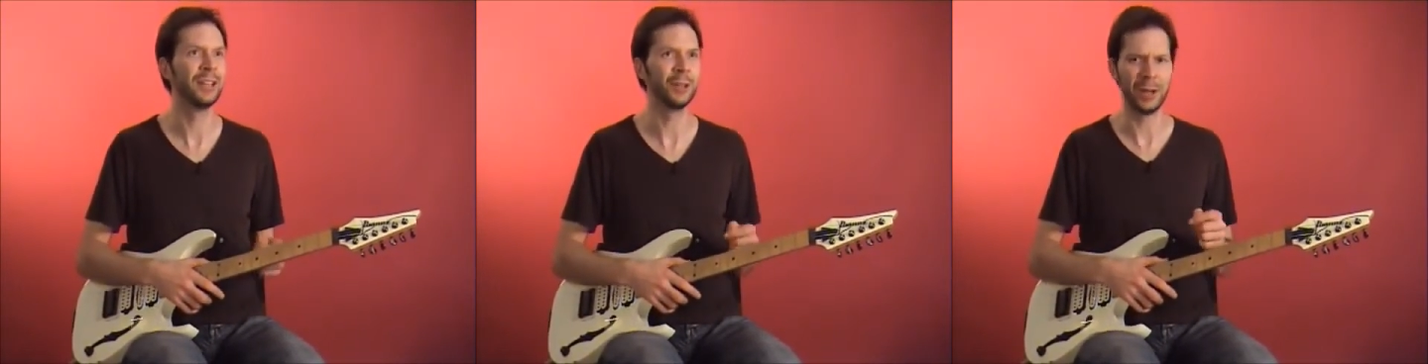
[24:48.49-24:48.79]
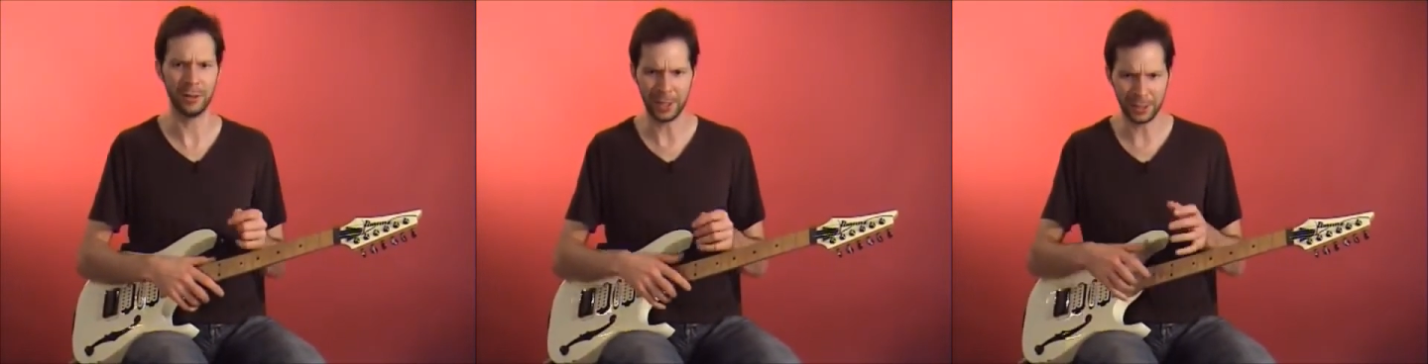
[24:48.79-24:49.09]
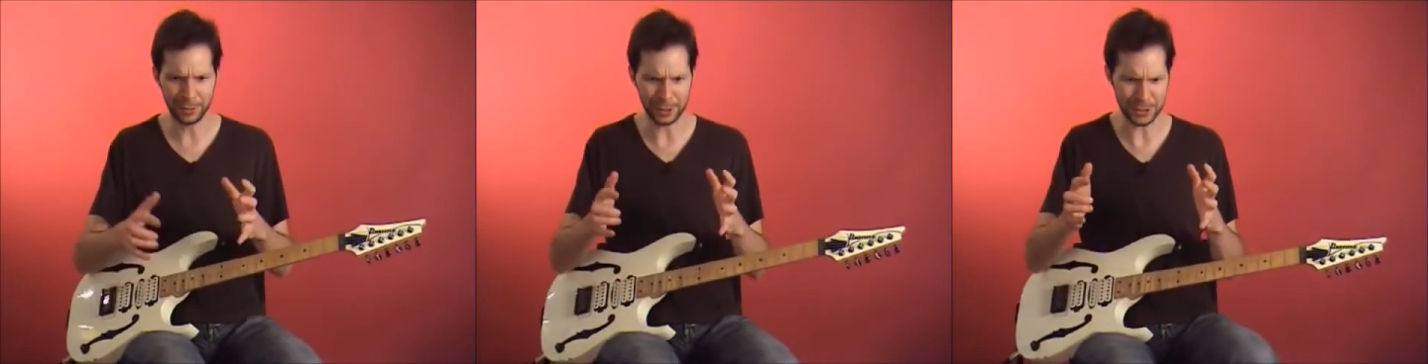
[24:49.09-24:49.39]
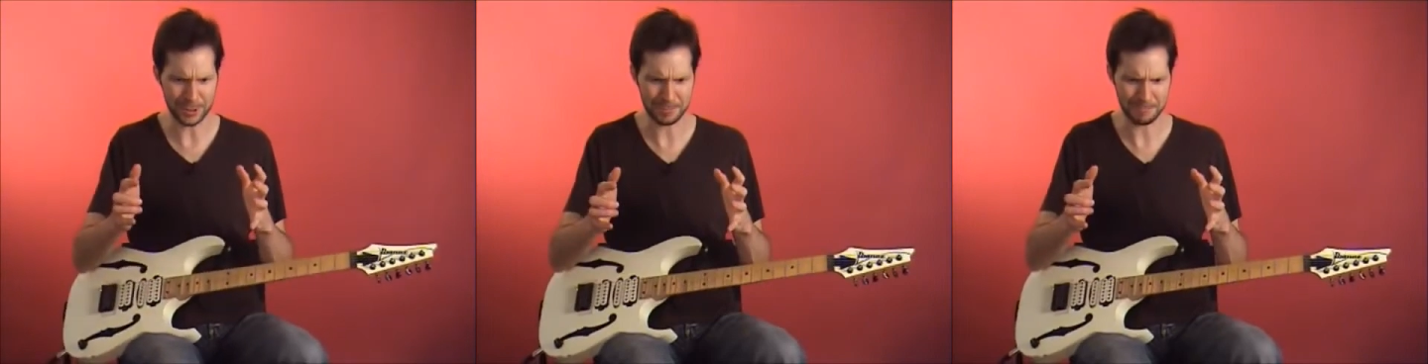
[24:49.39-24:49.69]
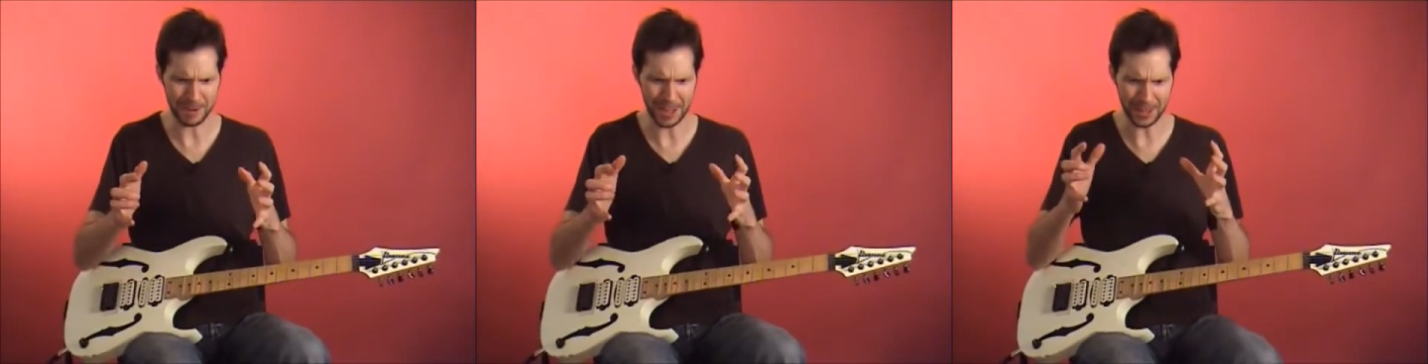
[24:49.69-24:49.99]
I like the
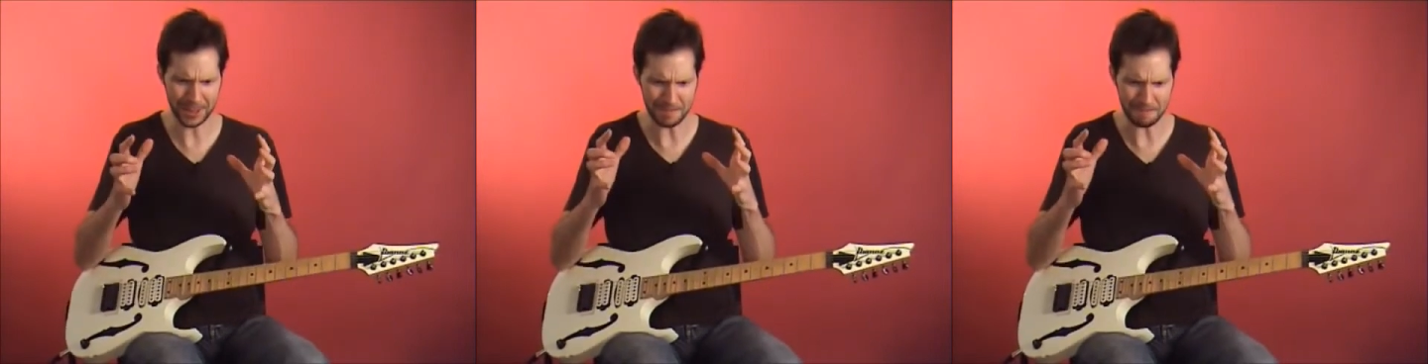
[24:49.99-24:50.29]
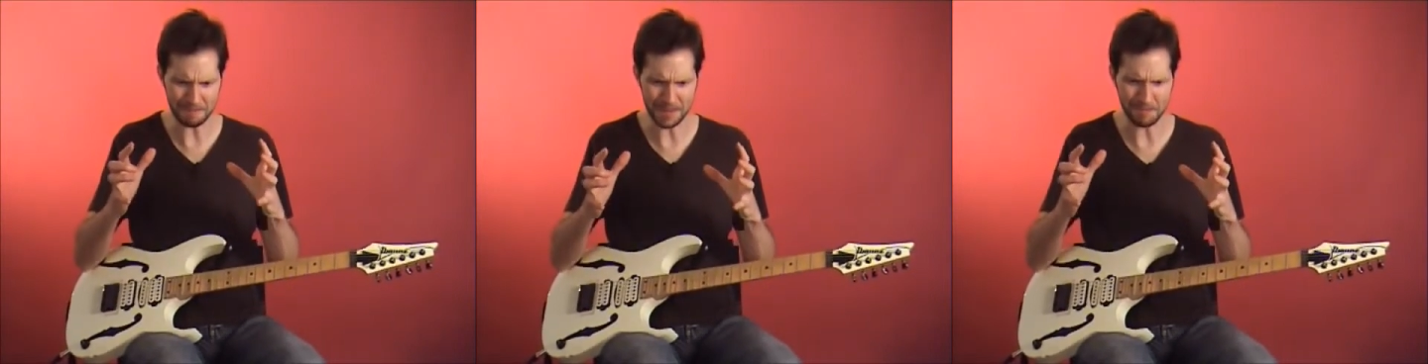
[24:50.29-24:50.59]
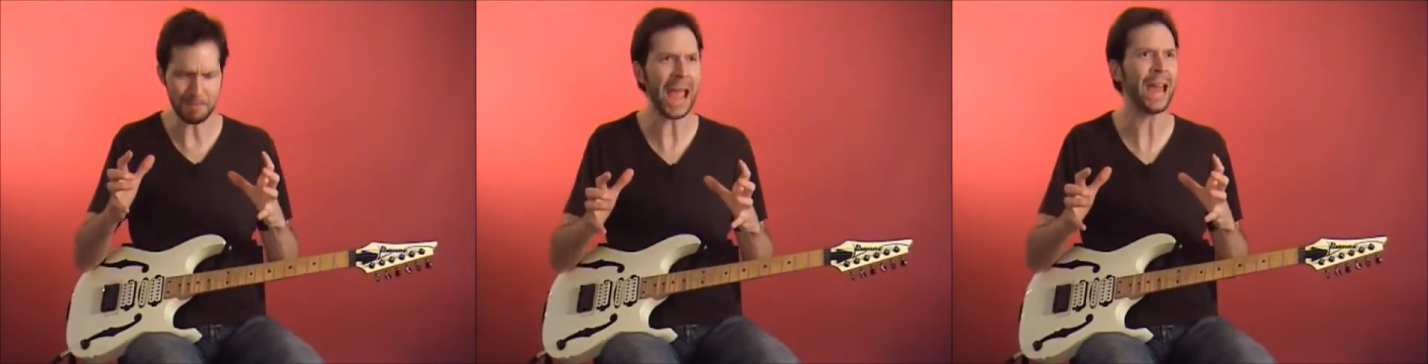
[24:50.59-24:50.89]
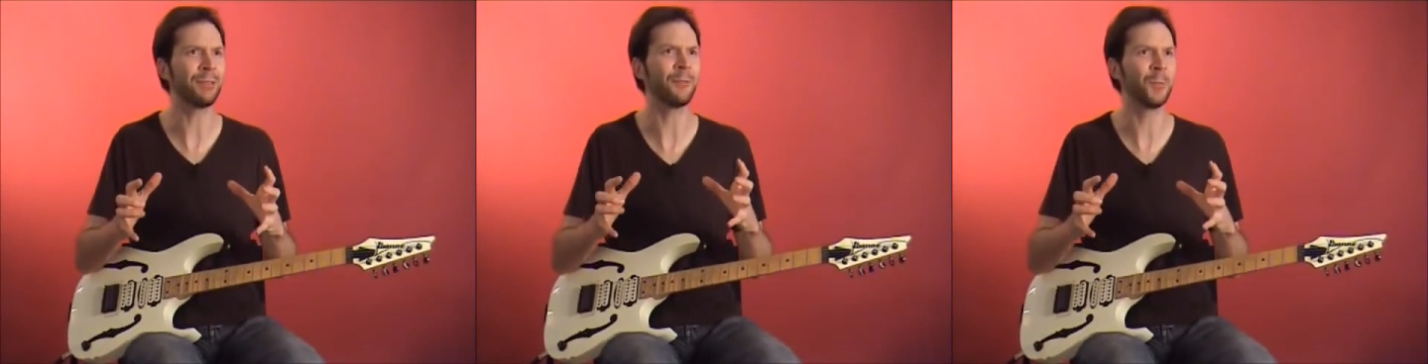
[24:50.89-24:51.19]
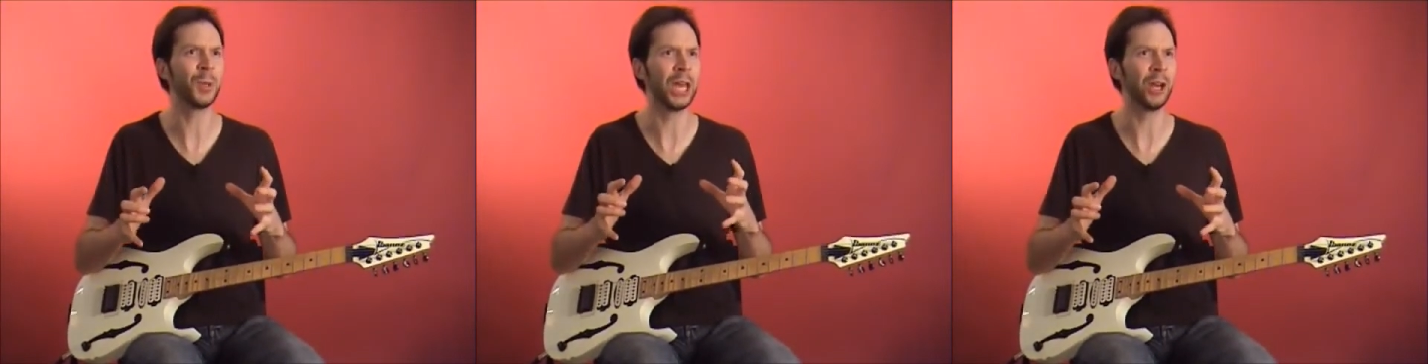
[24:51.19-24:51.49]
math
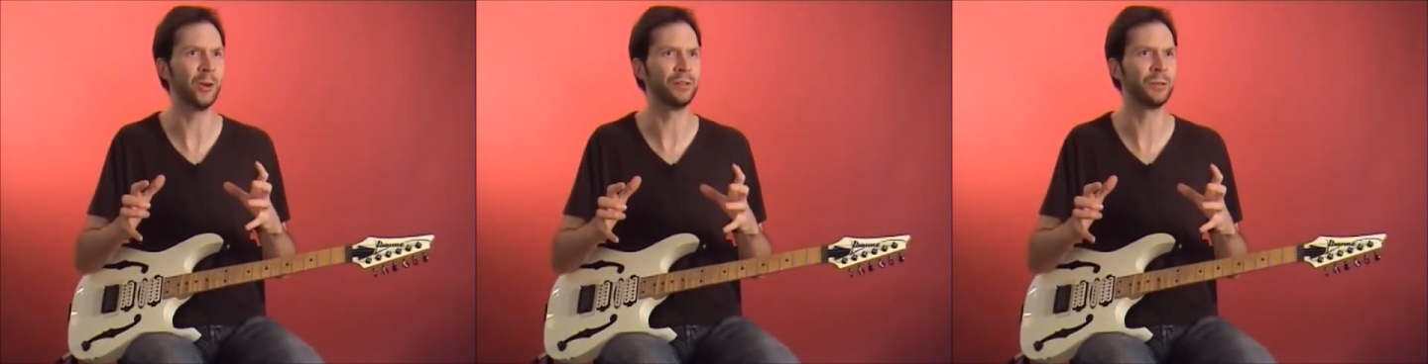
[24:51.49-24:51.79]
of piano.